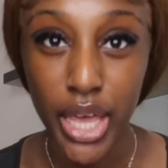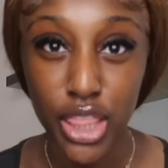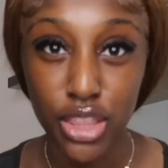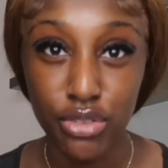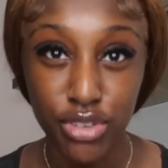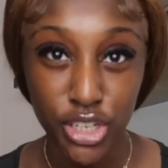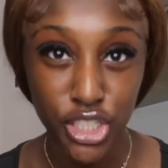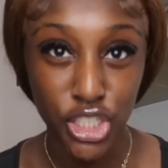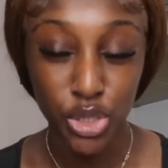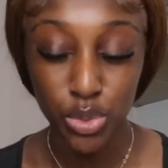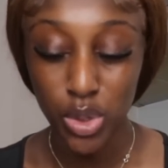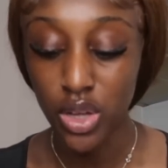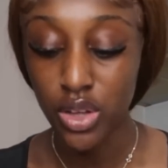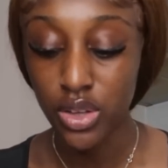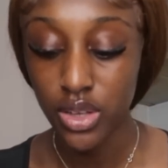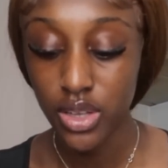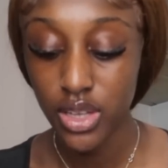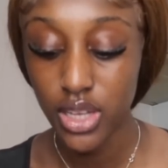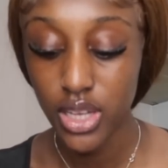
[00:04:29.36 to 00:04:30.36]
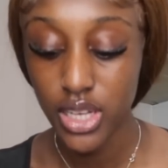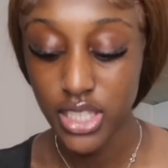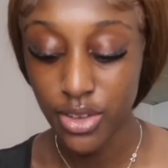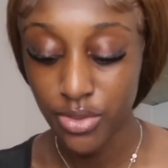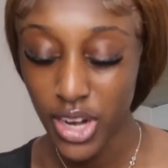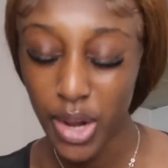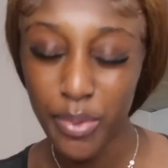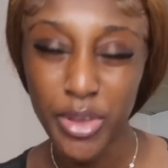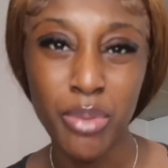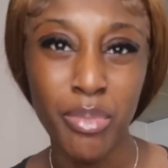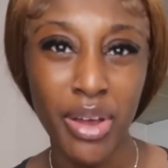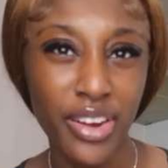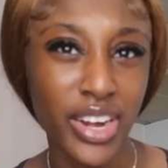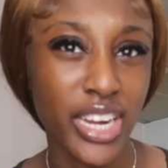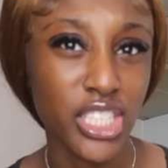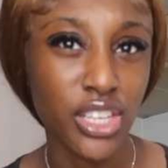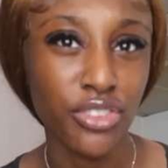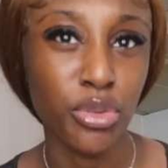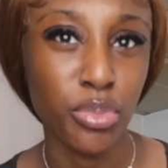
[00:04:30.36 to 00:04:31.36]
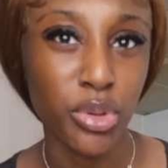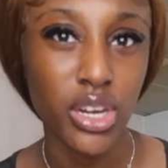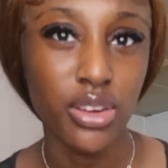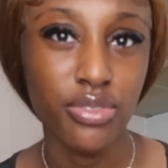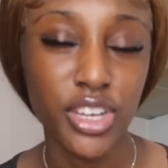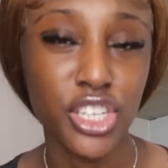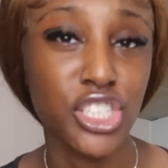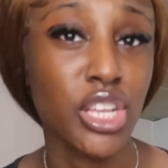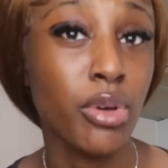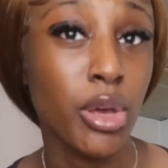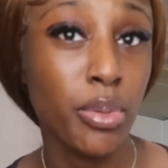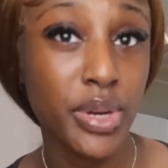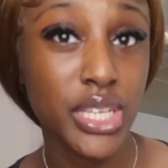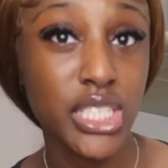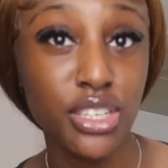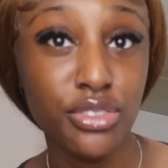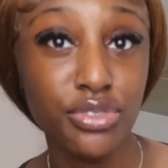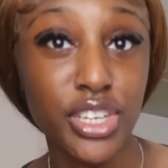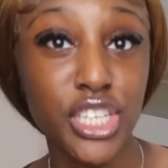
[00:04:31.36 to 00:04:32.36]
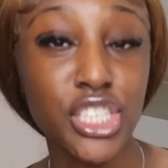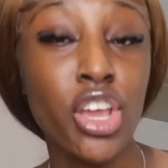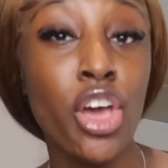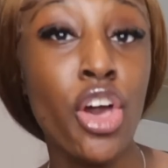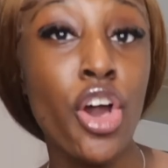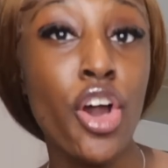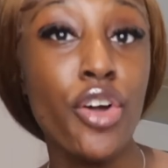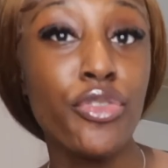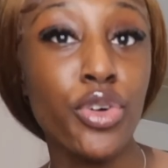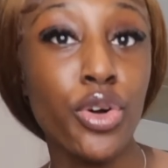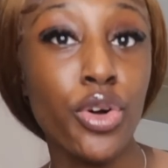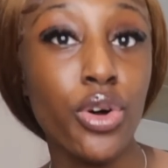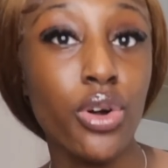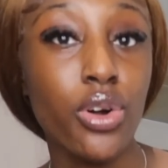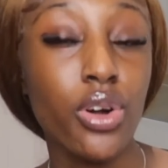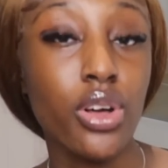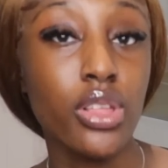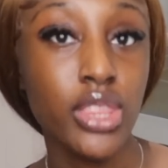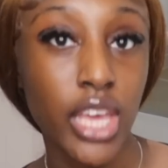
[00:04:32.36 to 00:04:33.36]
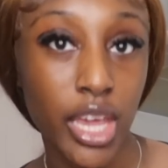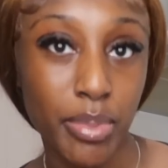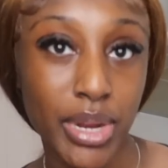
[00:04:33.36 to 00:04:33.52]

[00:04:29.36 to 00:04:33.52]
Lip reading: in the fridge as well, because I feel like when you marinate something, put it in the fridge. So I'm gonna put this in the fridge for 30